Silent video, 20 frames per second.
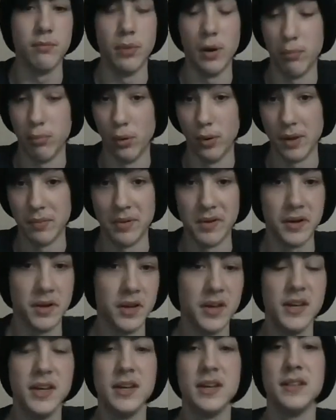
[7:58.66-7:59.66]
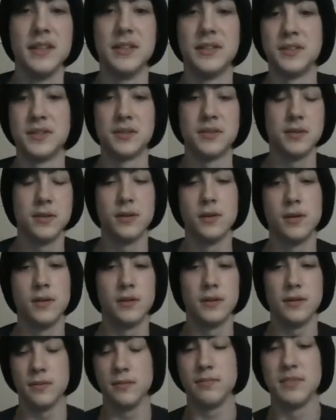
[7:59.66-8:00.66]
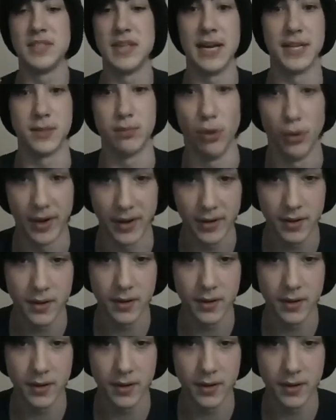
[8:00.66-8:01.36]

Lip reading: a boy. But it's besides the point.